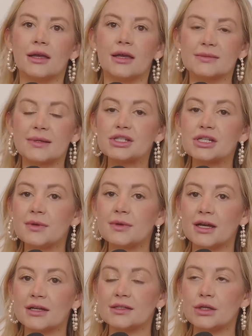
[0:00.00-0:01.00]
Especially
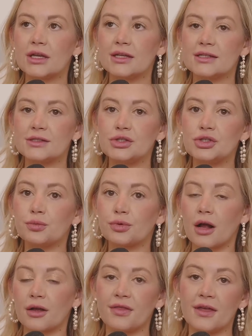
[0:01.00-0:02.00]
because it's a
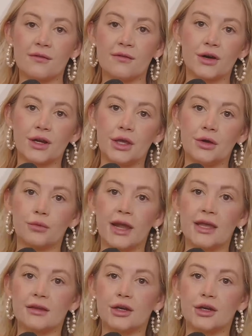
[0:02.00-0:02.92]
two-pronged thing for you, right?